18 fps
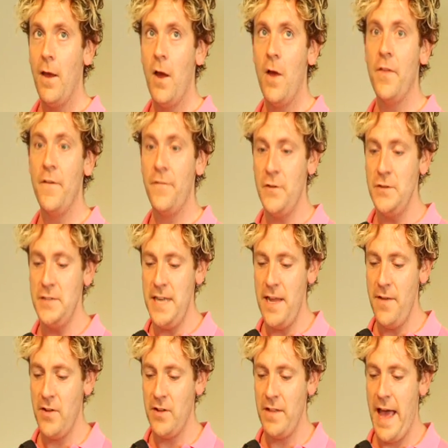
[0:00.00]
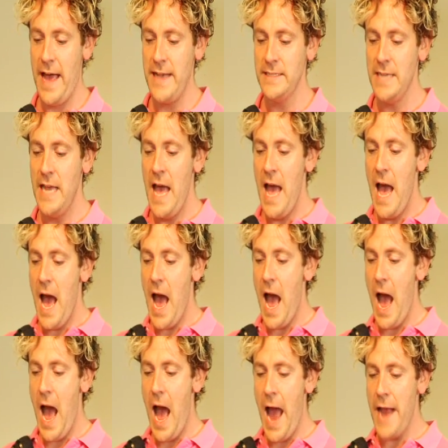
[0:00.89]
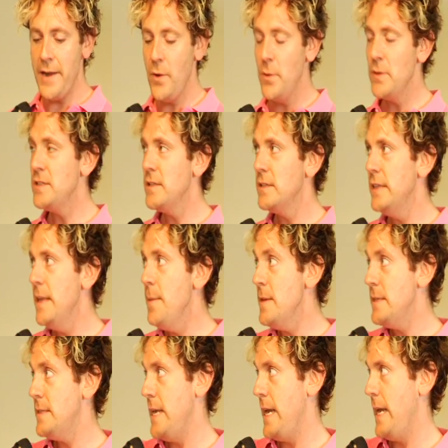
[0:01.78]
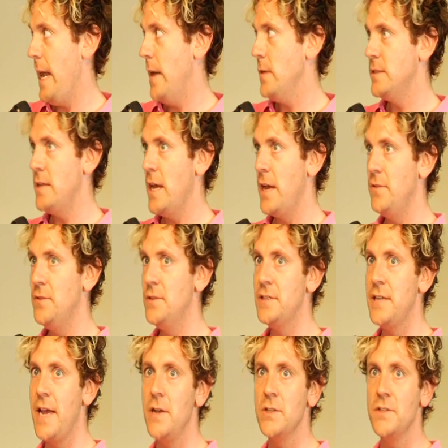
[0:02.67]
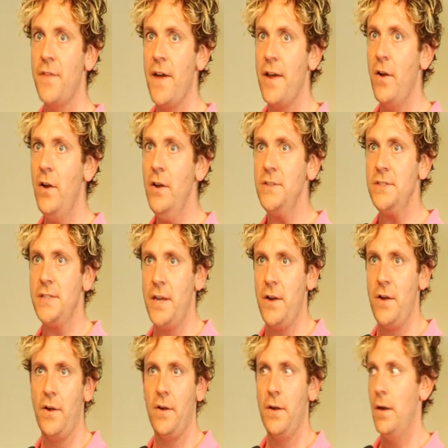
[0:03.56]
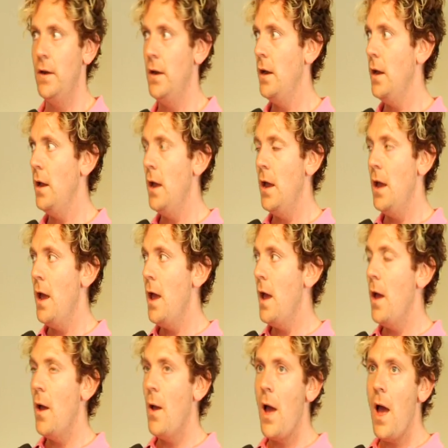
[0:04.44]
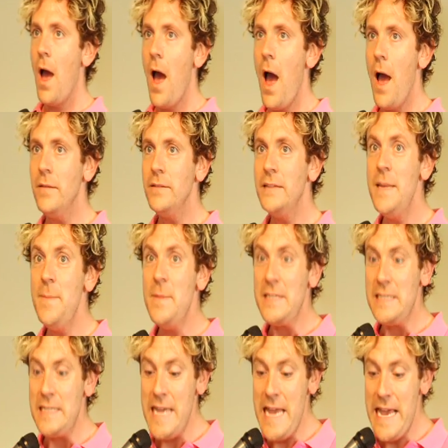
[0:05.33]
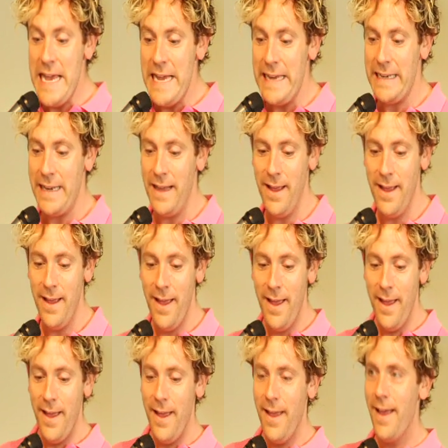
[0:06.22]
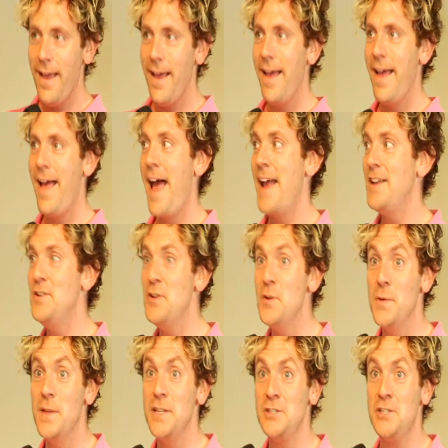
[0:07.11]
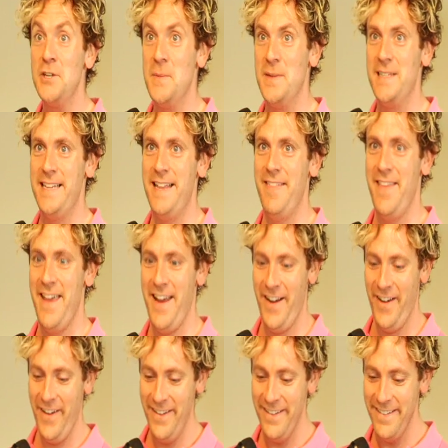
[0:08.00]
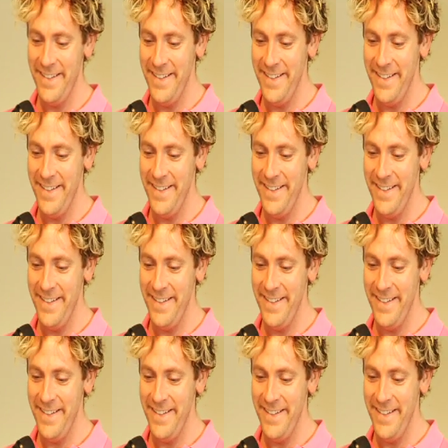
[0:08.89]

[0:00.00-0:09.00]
On the first day of class, I noticed a limousine outside of the Scales Fine Arts Center. A limousine! I knew that she was in there.